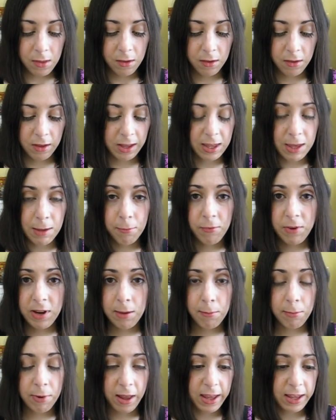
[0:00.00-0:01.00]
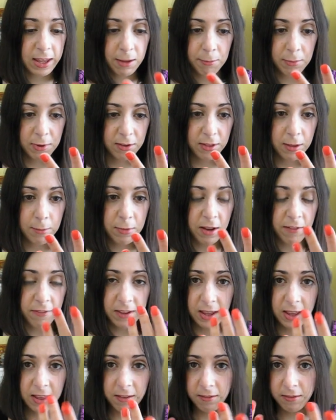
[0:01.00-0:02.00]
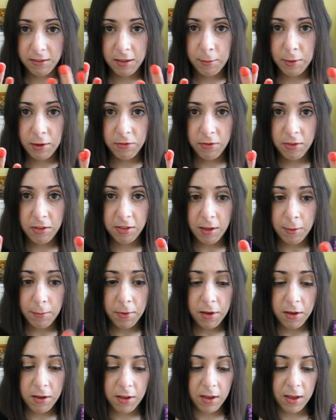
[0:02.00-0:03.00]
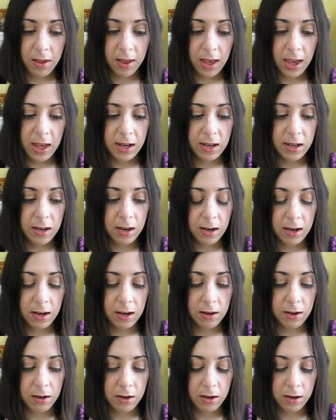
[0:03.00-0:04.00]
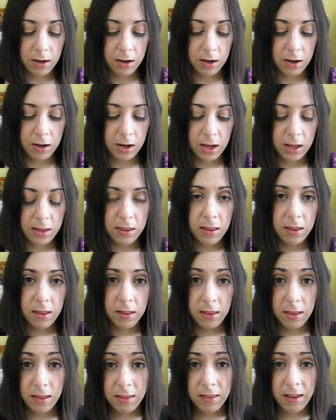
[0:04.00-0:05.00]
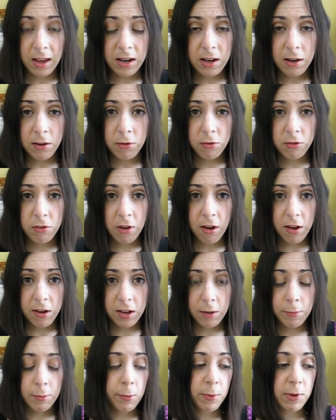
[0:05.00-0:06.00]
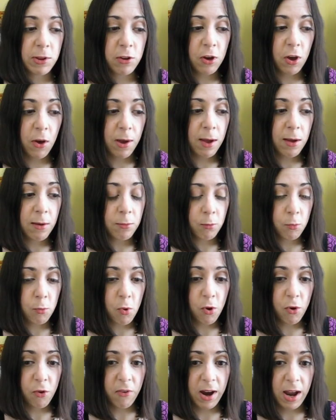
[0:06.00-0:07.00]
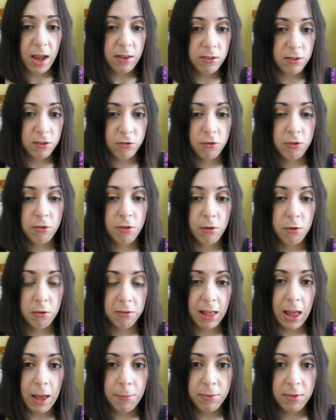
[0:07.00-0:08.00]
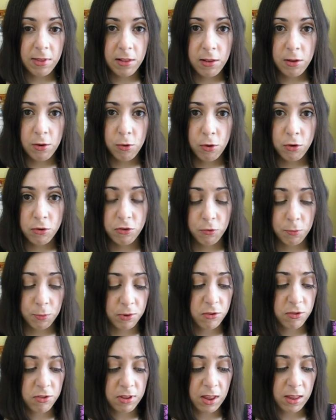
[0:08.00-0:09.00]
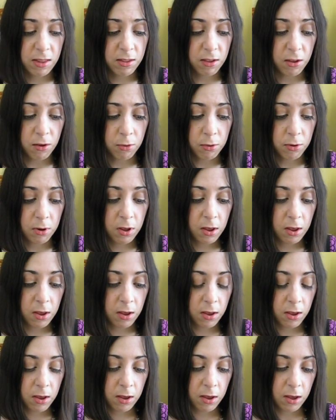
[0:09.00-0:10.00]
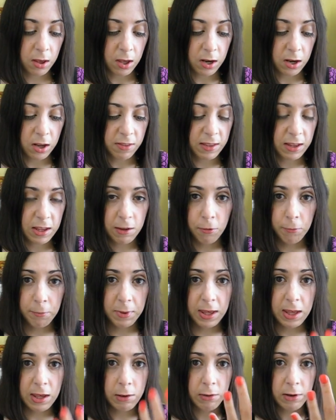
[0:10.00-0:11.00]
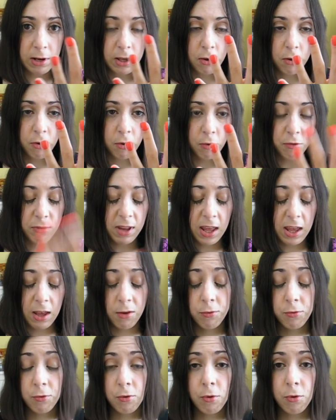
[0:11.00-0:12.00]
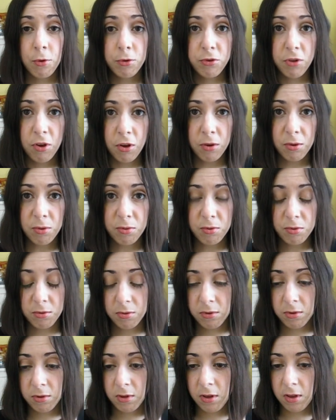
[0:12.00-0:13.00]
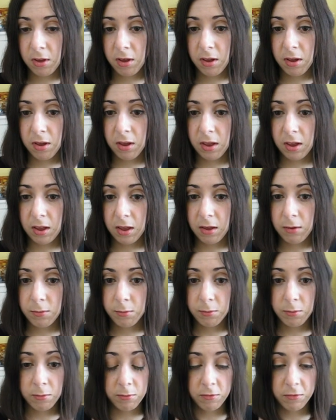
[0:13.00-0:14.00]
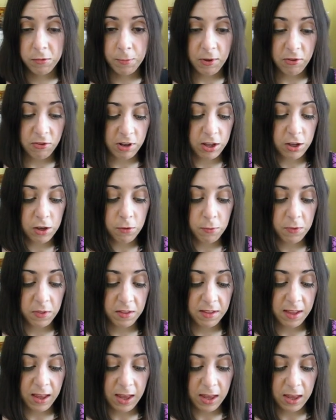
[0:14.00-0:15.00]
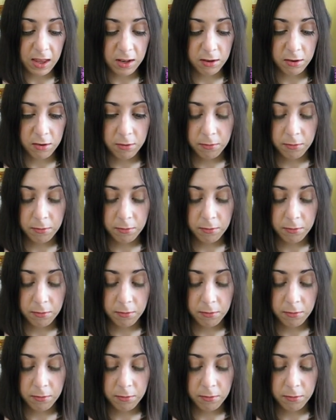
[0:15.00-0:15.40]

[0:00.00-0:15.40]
I keep reapplying it because I'm loving it so much for the summer, and inside it looks darker, but when you go out and walk around it just looks absolutely gorgeous with your skin tone. And I think it would be equally good on nails or toes, especially good with a tan.